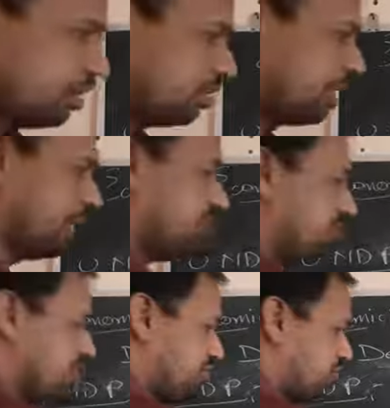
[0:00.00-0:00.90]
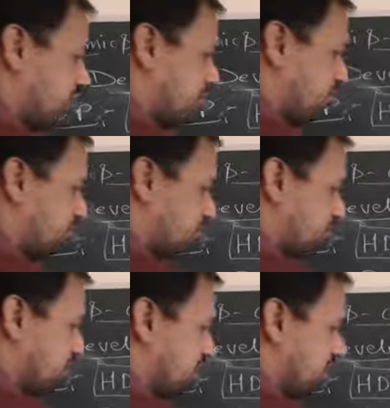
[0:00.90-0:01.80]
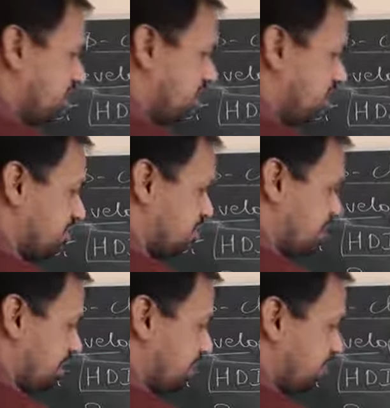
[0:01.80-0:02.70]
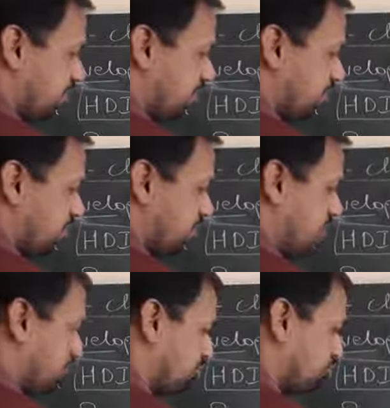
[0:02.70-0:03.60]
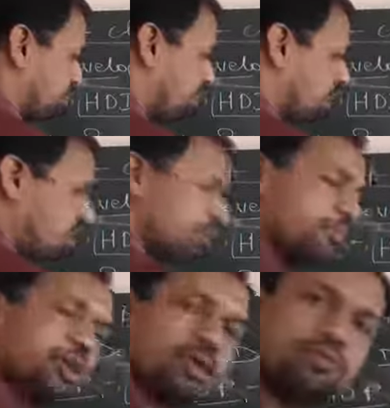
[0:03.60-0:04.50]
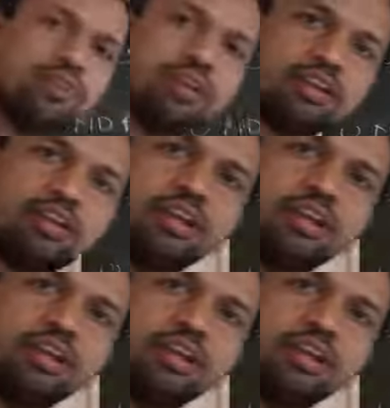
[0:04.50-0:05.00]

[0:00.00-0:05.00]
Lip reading: That is 6 to 10 years of age group. Number of children